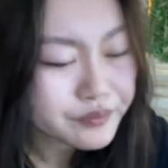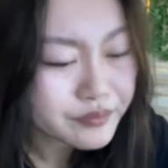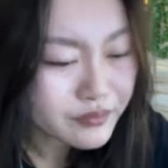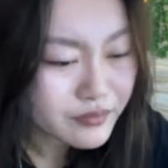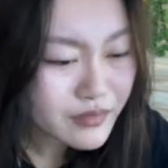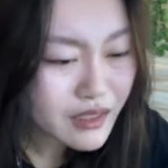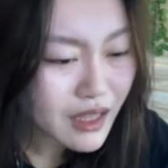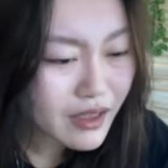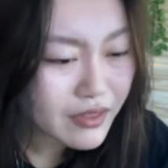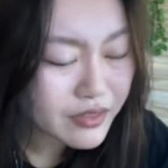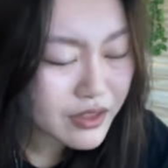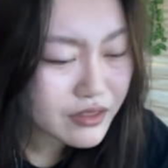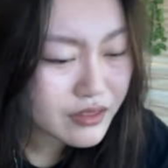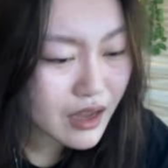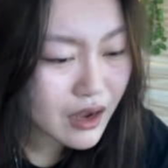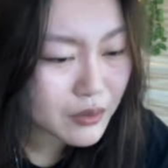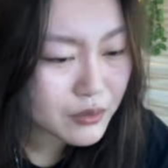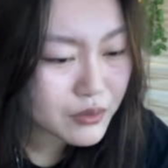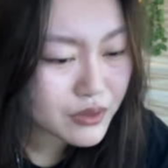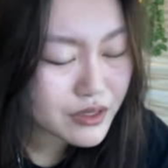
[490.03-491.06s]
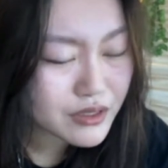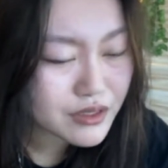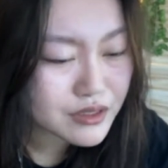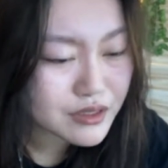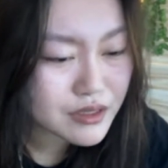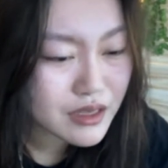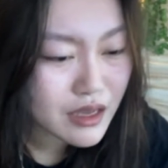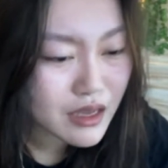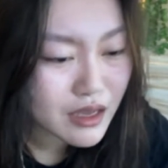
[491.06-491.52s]
then that
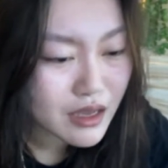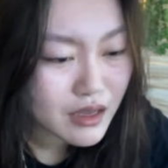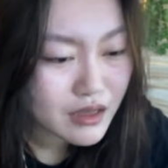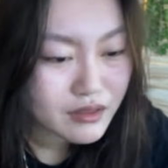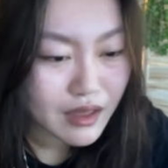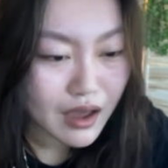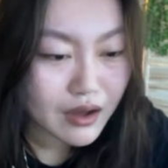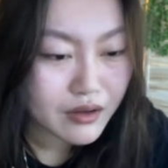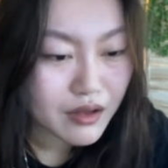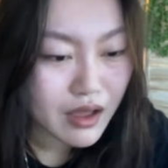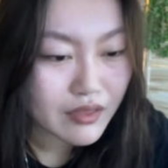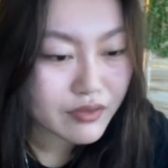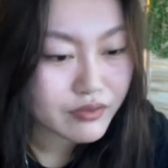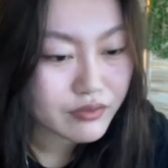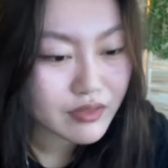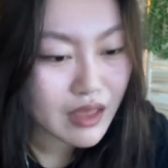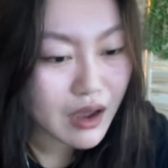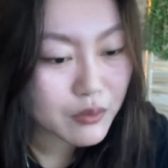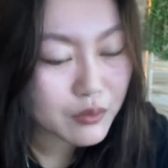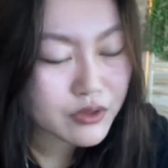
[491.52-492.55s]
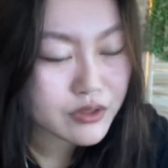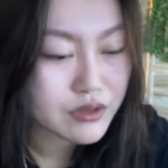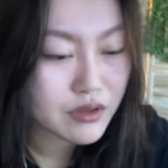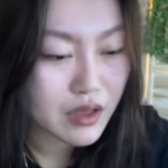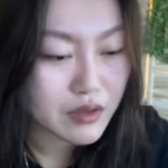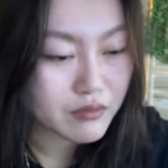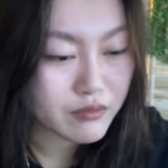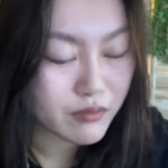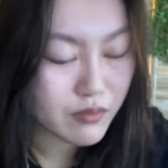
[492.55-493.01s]
was
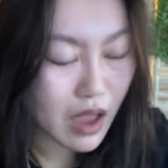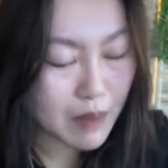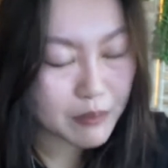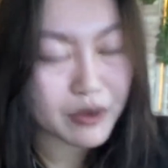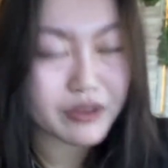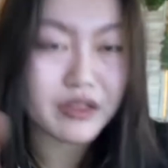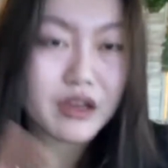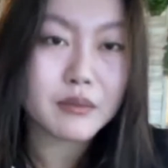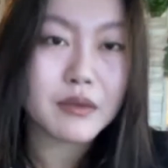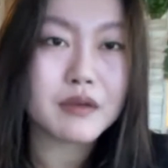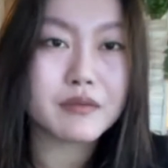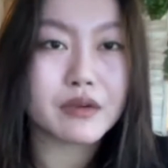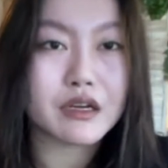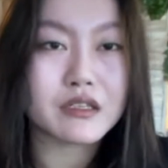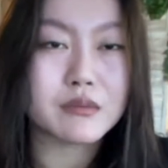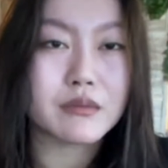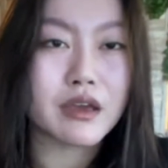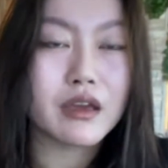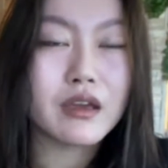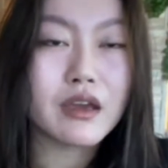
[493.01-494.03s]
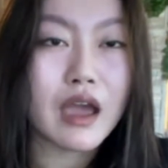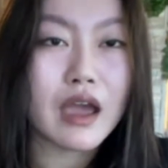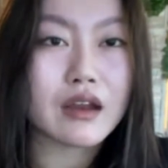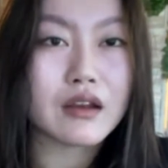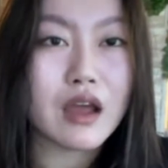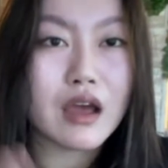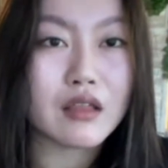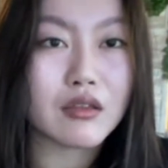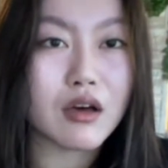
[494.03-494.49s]
I put that on my resume, and
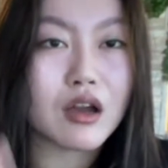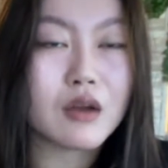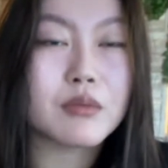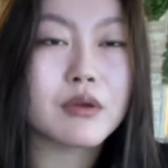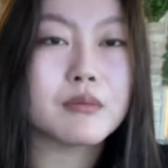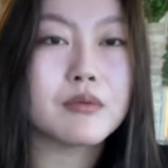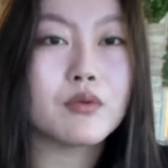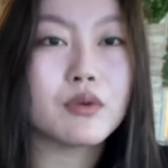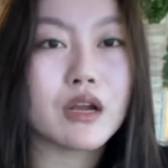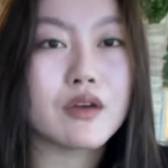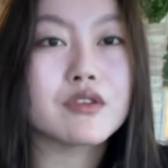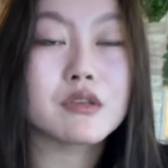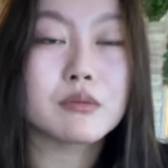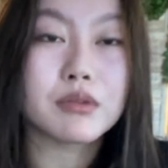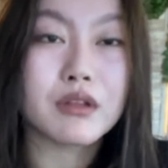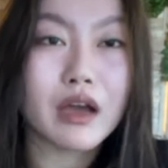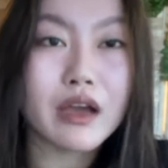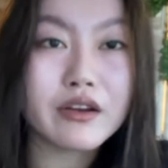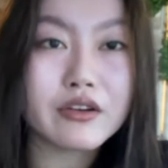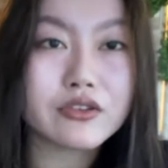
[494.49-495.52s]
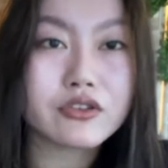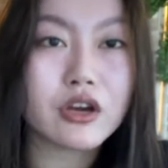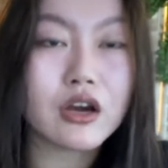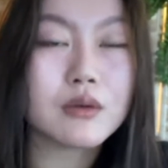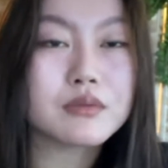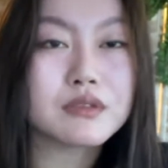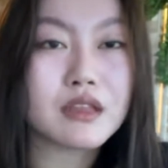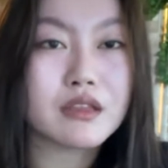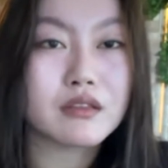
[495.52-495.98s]
a lot of people, when I was applying to
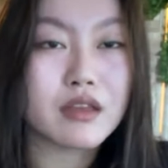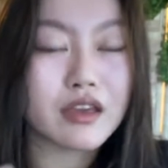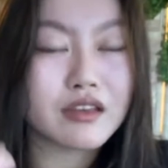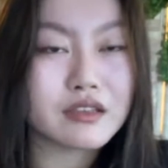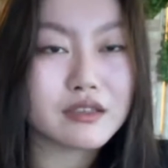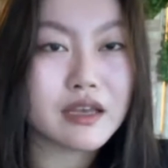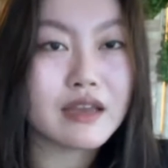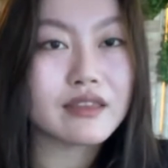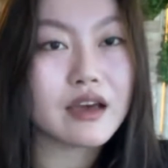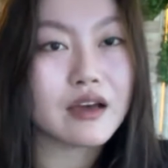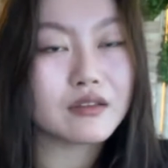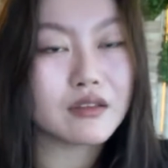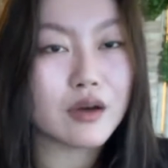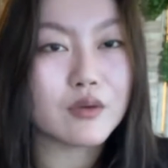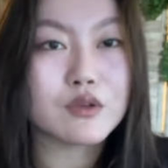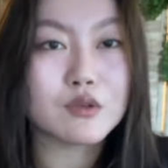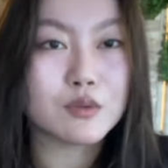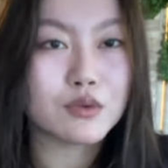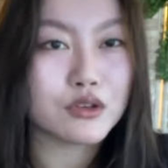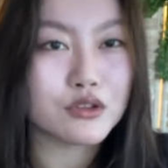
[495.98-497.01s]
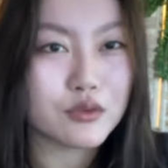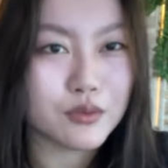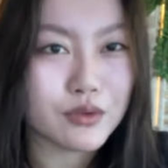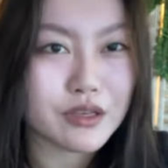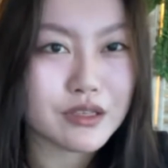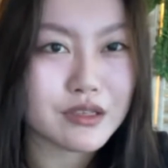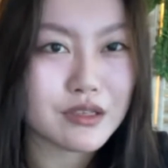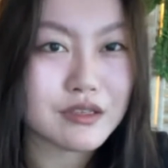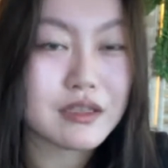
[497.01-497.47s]
jobs, they said that that was one of the
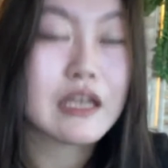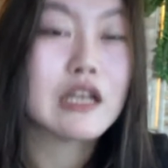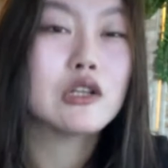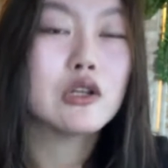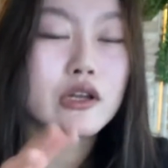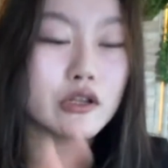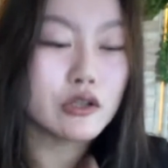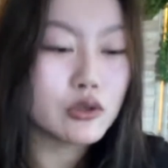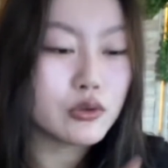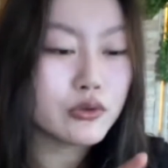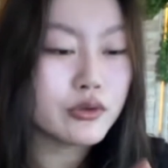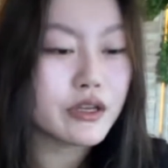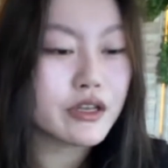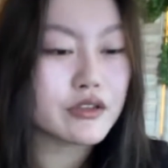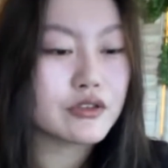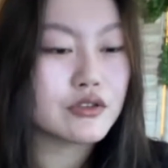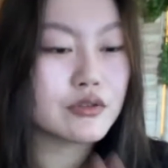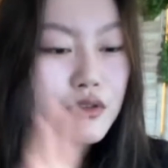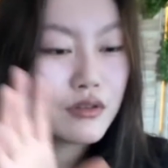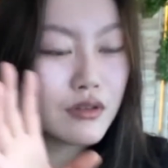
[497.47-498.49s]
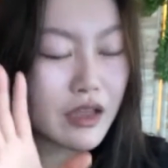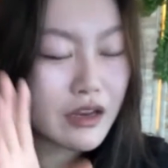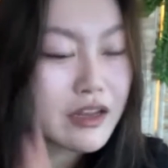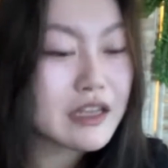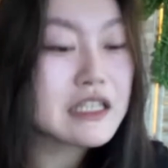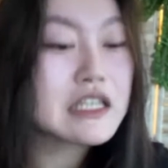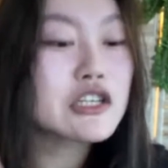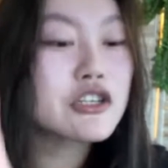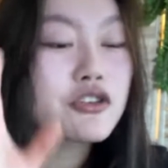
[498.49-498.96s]
reasons, including in
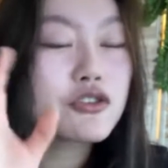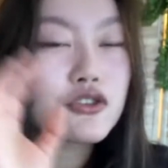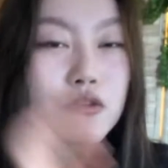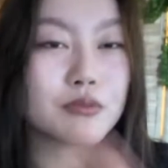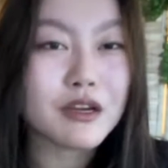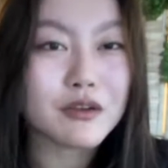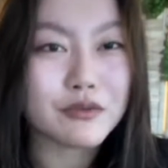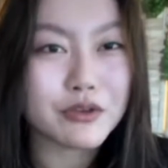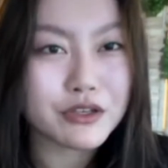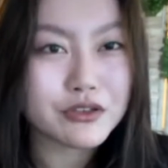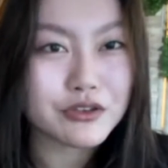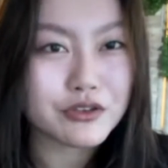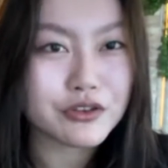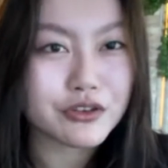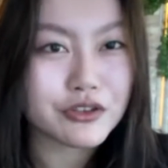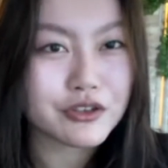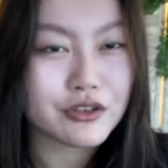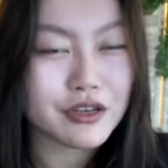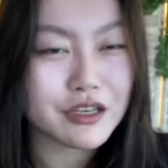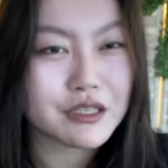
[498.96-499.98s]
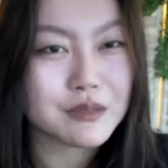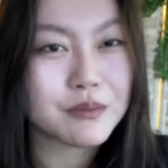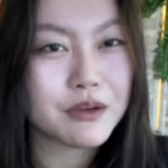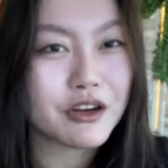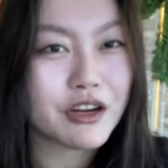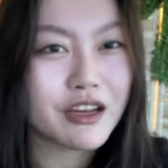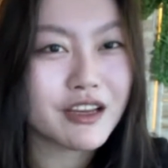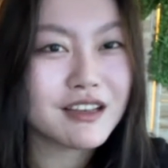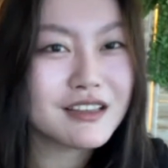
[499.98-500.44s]
addition to my research
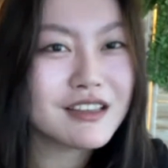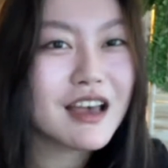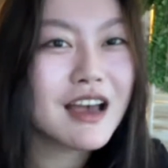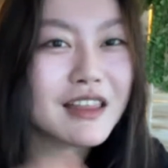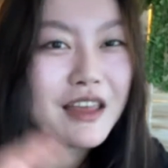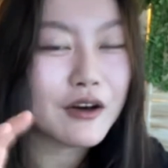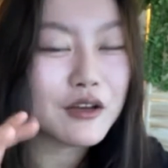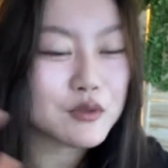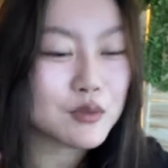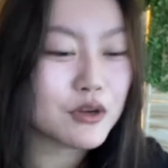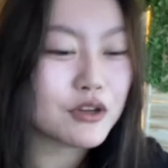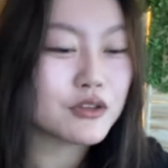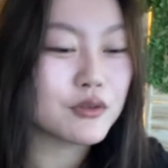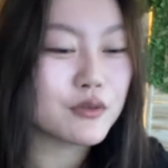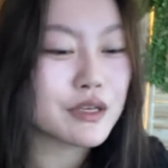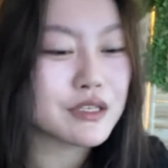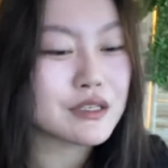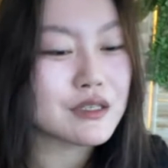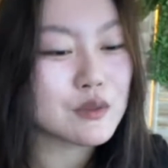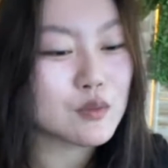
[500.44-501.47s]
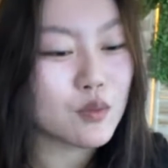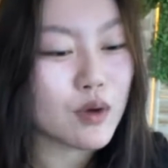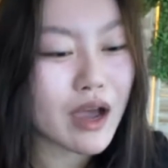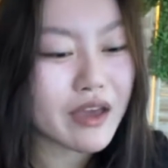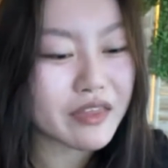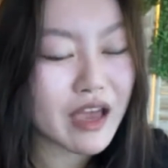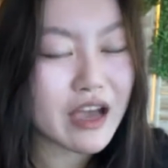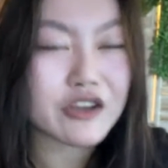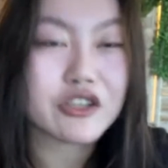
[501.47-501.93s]
experience, that was one of the reasons why
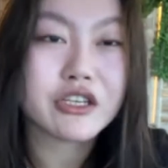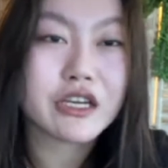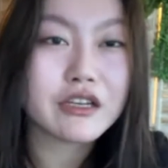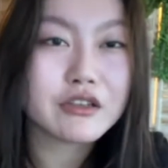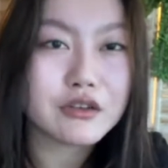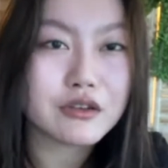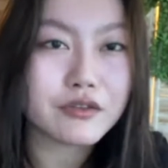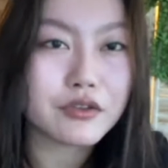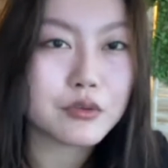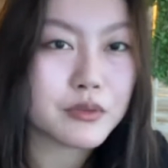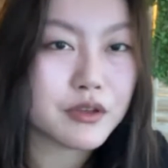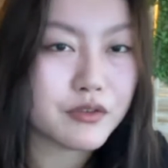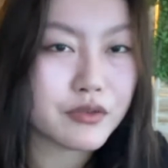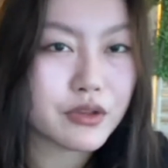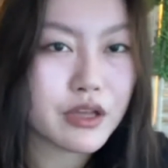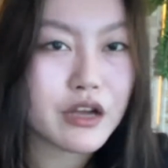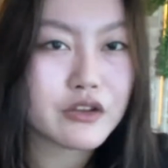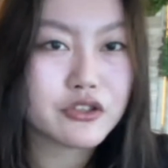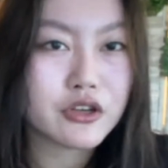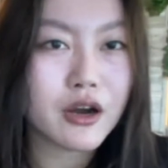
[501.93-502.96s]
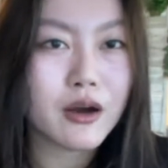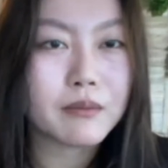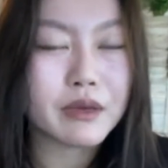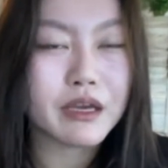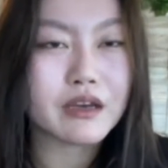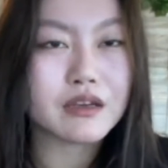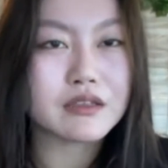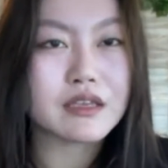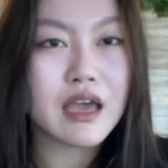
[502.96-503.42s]
they actually interviewed me for that job,
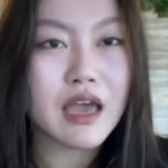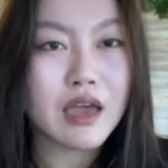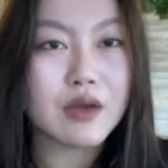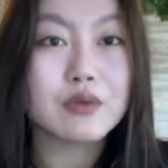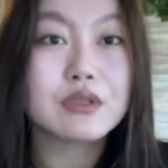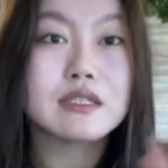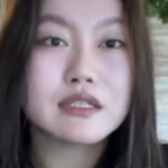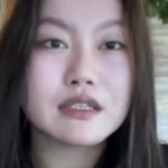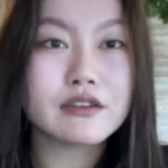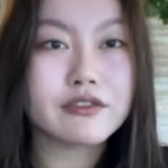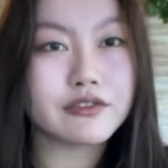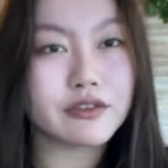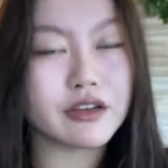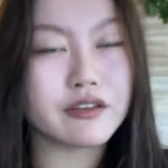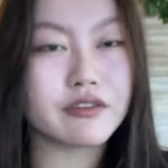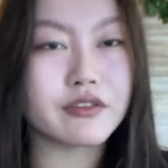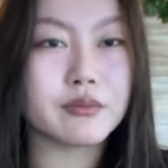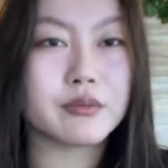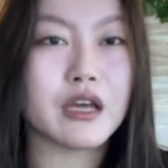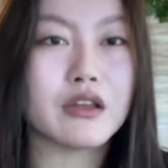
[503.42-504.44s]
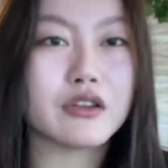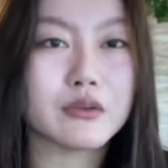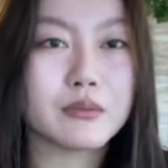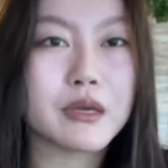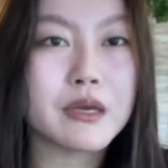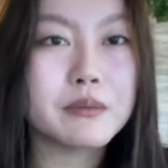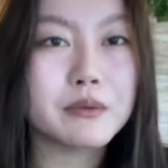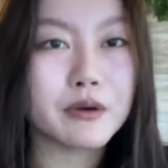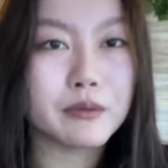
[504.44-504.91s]
because it was different from the other
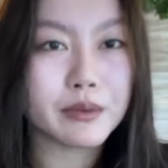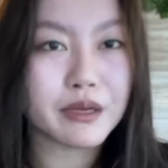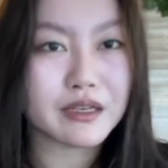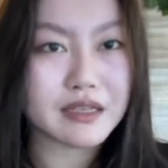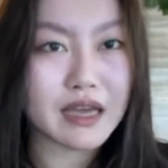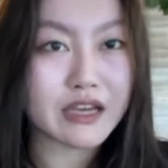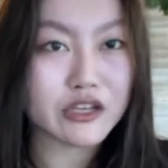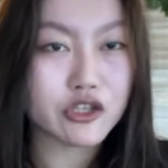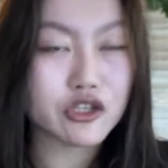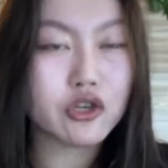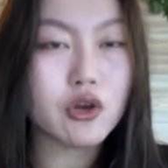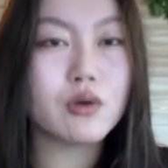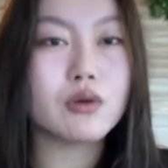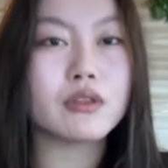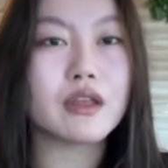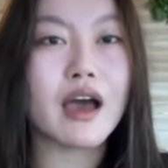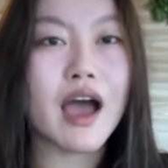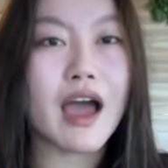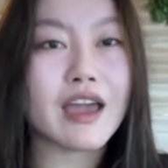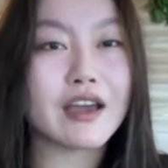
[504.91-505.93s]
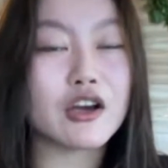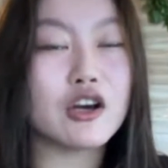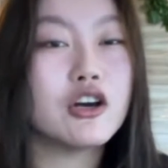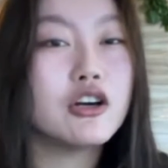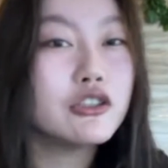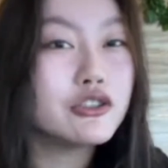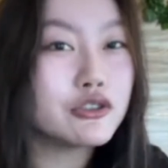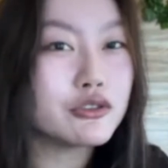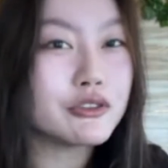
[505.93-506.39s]
people, because I showed that I
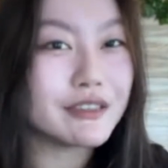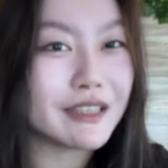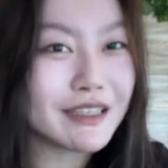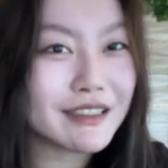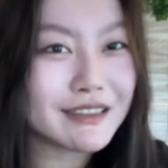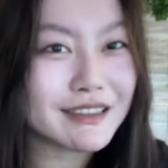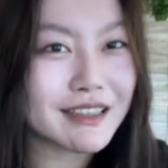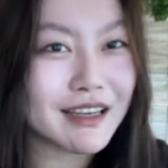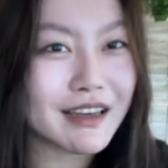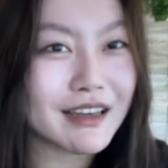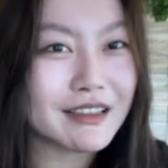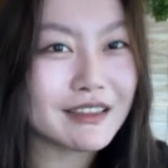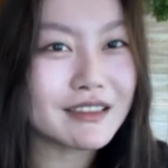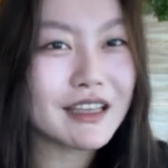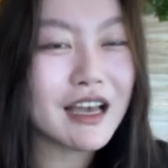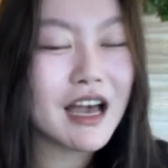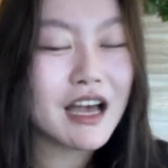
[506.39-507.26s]
could do data science,